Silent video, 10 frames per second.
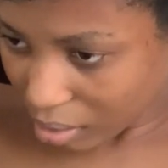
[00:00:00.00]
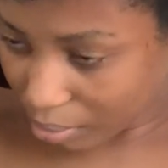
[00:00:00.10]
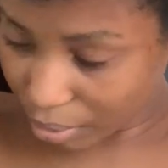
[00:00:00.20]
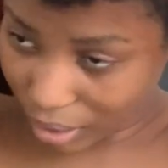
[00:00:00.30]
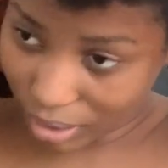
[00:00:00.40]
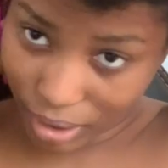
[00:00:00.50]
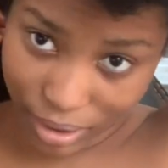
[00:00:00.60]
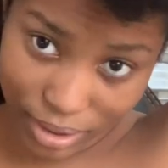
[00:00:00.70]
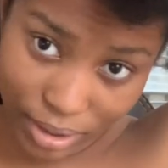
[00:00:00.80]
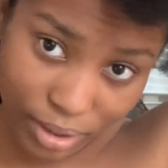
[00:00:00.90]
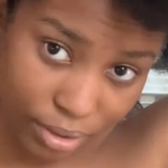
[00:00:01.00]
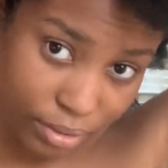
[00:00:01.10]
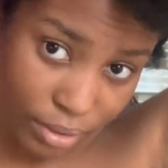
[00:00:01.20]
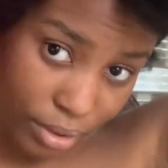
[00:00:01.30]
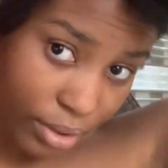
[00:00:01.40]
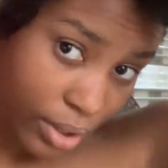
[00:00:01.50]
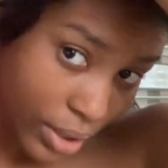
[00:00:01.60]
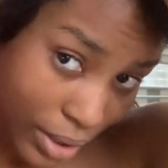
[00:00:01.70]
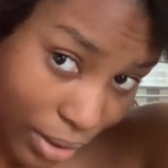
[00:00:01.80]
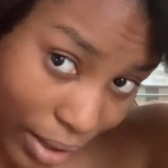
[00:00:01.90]
Well, as you can see,
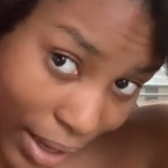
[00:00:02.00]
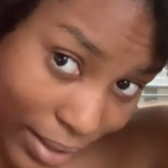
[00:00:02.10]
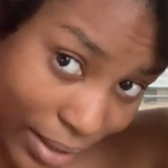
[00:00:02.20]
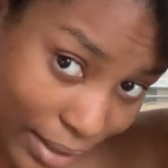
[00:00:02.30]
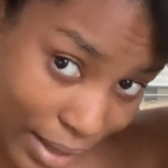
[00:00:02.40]
it did not last like